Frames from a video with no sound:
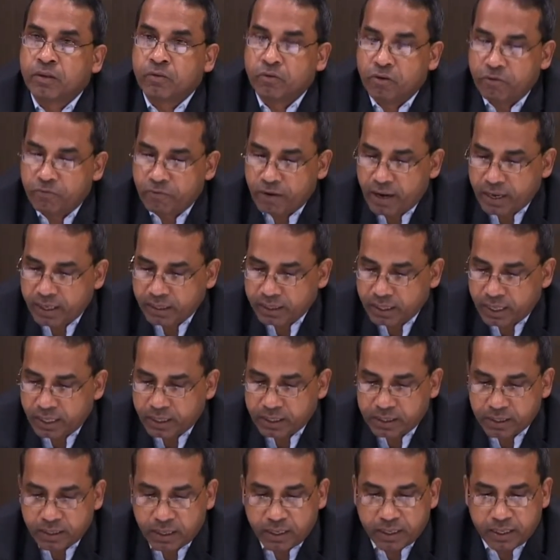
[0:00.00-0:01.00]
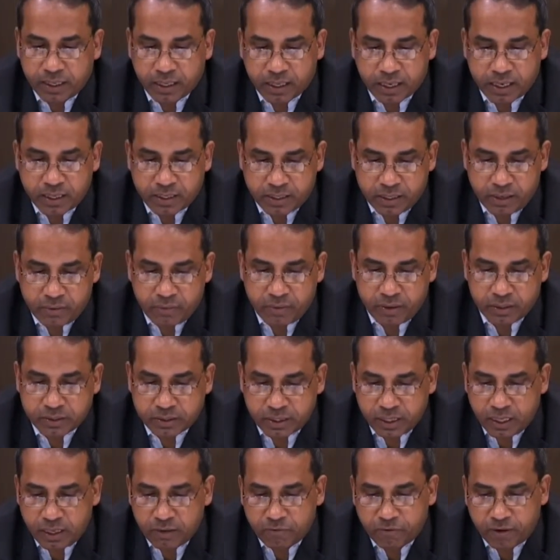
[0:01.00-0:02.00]
We find that in a country we
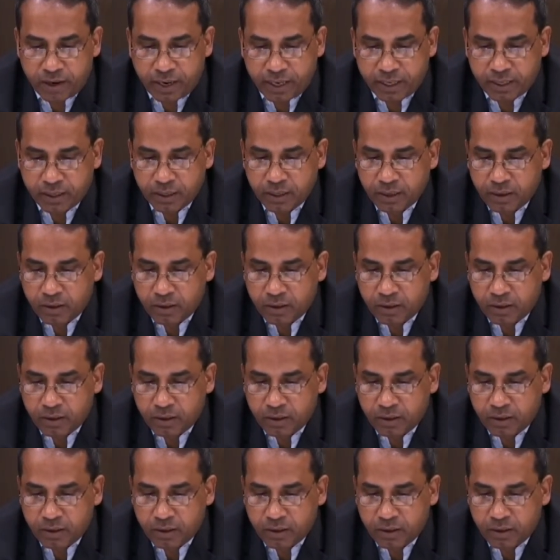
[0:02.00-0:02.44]
still find,